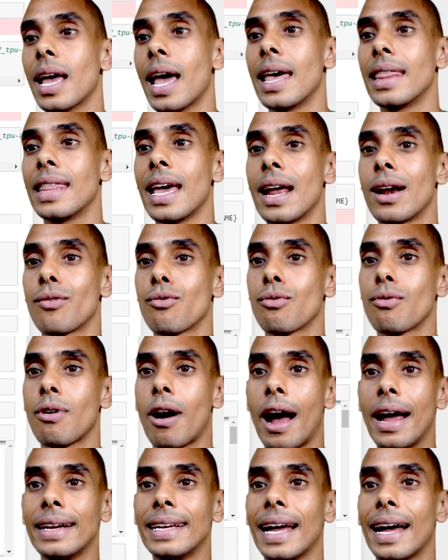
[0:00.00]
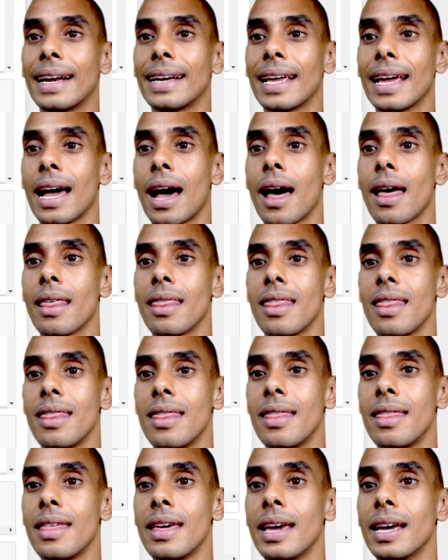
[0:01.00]
and then right down here,
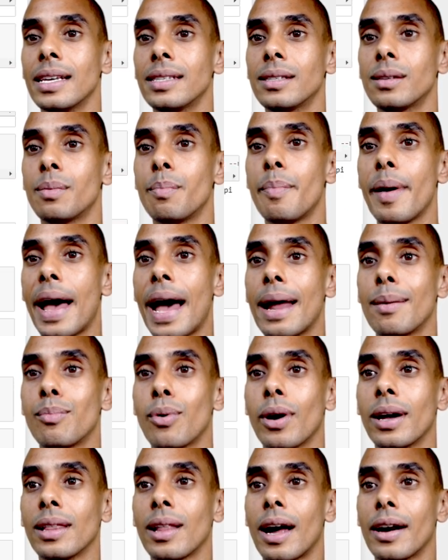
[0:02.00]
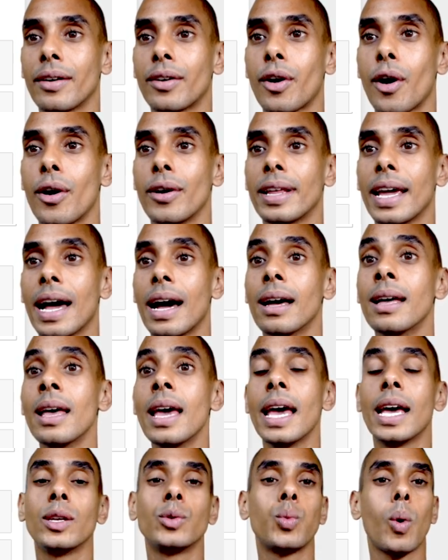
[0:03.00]
this bad boy line of code here
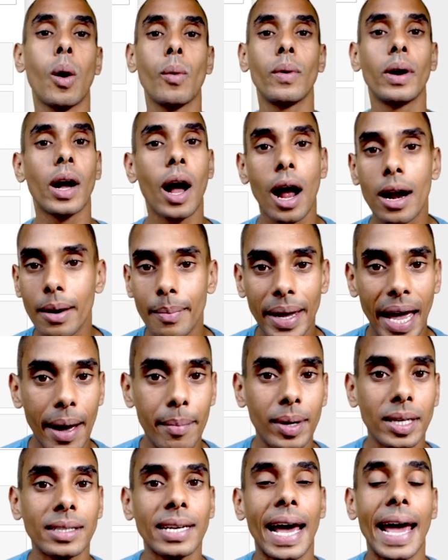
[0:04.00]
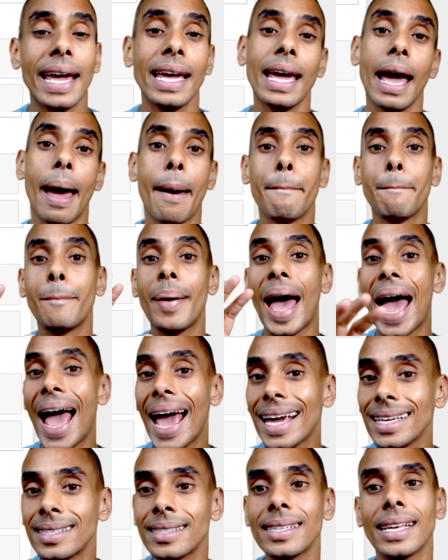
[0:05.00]
is what we're going to be able to take and
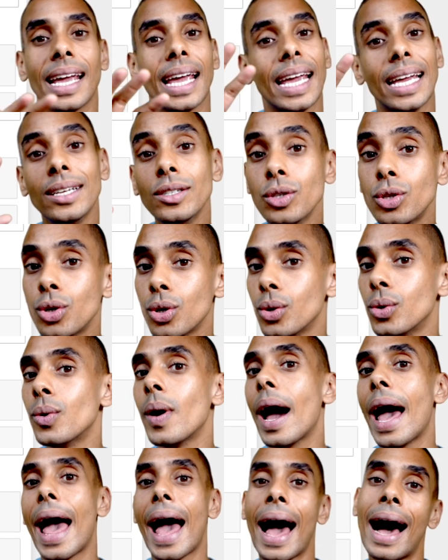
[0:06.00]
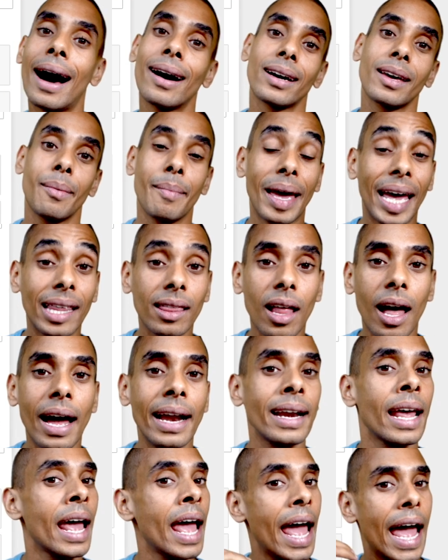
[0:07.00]
paste into our command
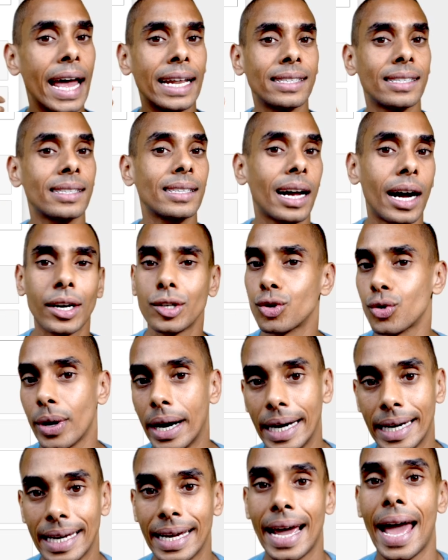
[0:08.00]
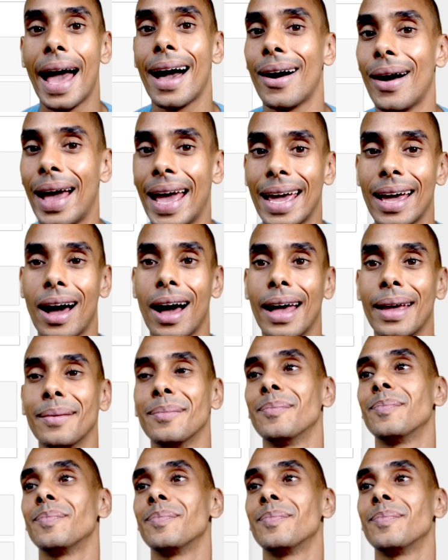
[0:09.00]
line and start training our AI.